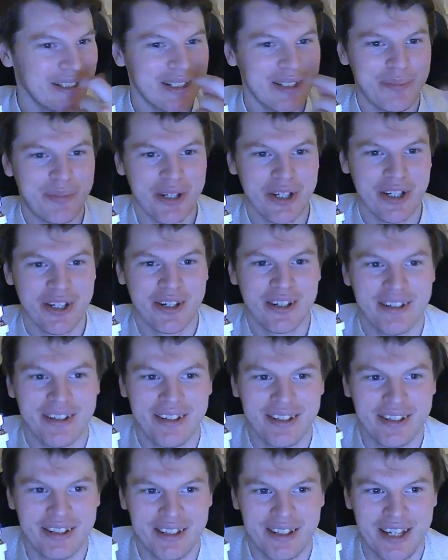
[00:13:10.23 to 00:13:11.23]
But
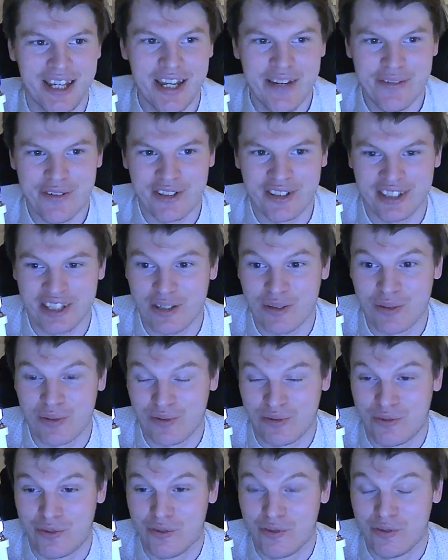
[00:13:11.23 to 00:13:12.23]
even still,
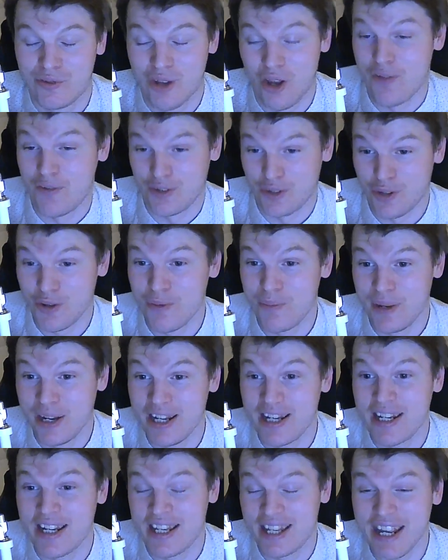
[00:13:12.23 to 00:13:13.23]
over 2
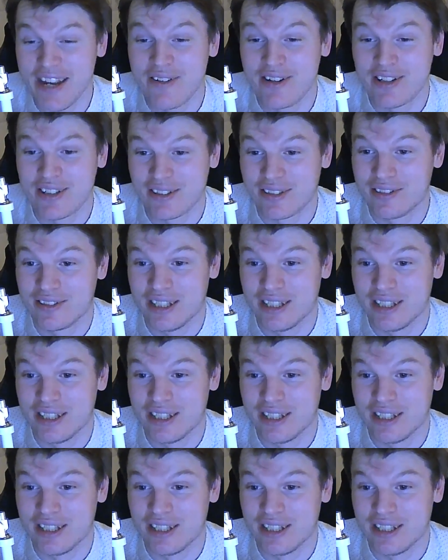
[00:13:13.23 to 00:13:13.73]
billion a year is